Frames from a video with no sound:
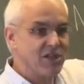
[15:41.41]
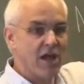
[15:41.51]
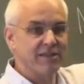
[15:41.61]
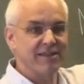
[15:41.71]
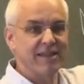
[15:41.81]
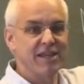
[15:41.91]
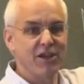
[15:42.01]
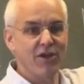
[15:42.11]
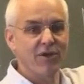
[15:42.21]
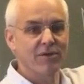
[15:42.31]
is not
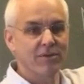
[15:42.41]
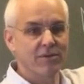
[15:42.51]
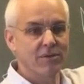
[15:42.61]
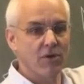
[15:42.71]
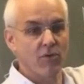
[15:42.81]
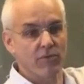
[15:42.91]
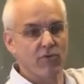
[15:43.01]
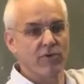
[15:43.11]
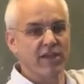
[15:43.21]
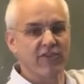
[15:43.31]
linear
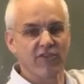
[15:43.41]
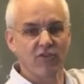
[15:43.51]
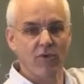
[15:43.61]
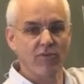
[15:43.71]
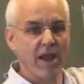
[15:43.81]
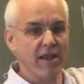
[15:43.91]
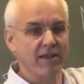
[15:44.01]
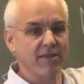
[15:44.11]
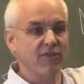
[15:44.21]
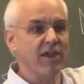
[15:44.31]
or I guess it's
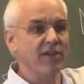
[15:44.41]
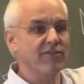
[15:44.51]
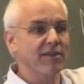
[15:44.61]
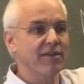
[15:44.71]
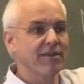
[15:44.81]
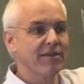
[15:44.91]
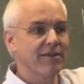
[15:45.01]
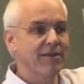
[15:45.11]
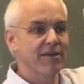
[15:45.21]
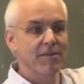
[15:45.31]
quadratic in this case,
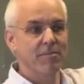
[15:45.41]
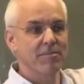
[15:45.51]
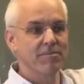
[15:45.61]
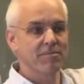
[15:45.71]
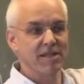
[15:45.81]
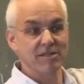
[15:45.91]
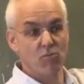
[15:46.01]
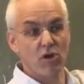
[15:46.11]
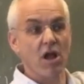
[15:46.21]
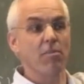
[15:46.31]
but
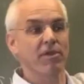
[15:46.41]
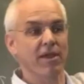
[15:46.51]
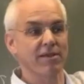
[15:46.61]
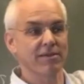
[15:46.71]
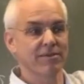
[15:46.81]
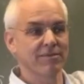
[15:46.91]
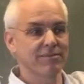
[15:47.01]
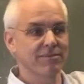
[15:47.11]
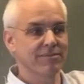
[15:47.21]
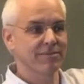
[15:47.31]
more complicated.
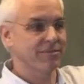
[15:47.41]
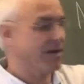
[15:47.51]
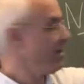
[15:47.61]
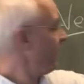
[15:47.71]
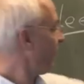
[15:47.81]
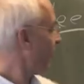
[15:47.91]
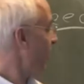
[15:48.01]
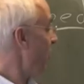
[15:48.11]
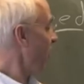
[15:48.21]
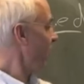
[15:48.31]
This is
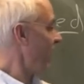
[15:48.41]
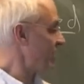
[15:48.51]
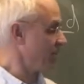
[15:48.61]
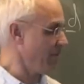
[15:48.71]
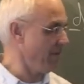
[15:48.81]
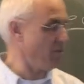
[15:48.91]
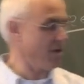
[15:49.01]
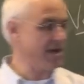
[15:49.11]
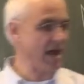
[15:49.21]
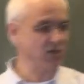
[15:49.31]
a more flexible,
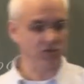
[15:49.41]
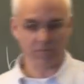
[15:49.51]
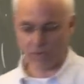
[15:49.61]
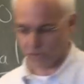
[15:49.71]
more natural